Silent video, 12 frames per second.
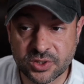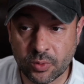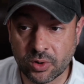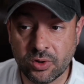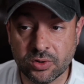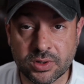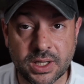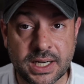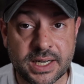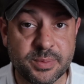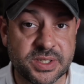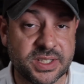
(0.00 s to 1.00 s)
along the line,
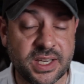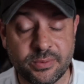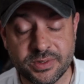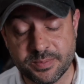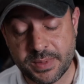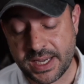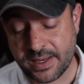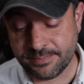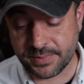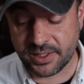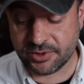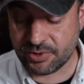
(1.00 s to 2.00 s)
a mistake was made,
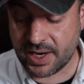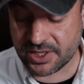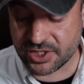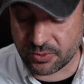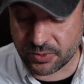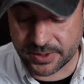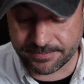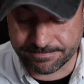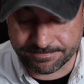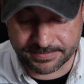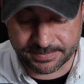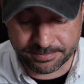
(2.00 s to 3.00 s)
and a tragic one.
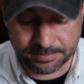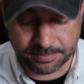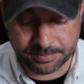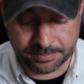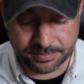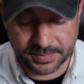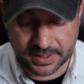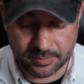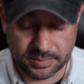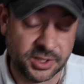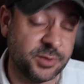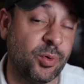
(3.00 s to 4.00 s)
But
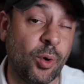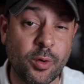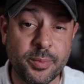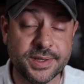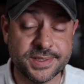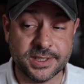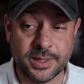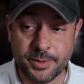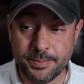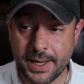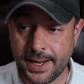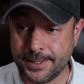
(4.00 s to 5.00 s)
this poor woman isn't coming
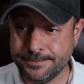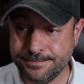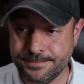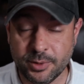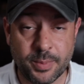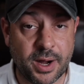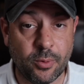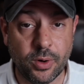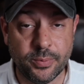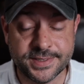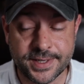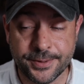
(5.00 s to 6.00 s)
back, no matter what we
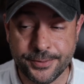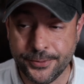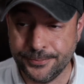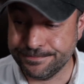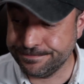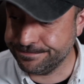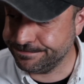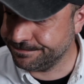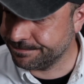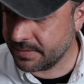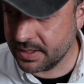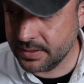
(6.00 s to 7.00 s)
say or do.
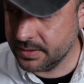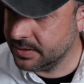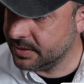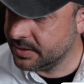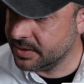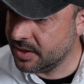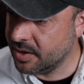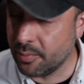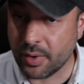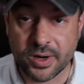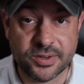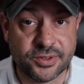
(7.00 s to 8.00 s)

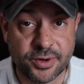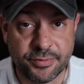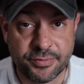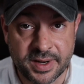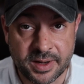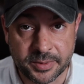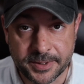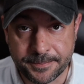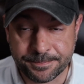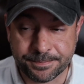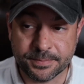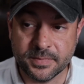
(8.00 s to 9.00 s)
Prayers to her family,
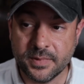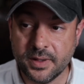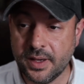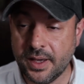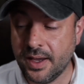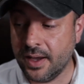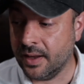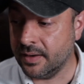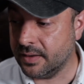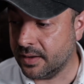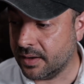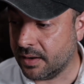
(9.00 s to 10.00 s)
and
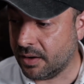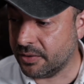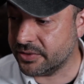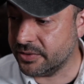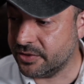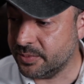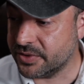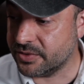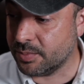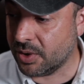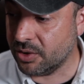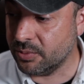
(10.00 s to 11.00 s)
also to Mr.
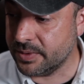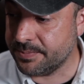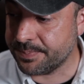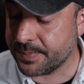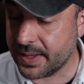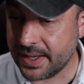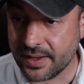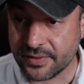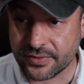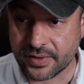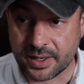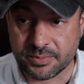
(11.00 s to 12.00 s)
Baldwin, as
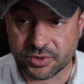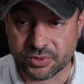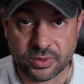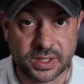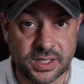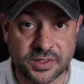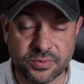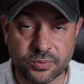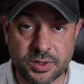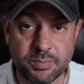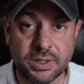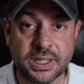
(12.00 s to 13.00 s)
I'm sure he has
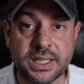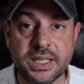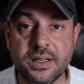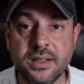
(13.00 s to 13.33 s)
replayed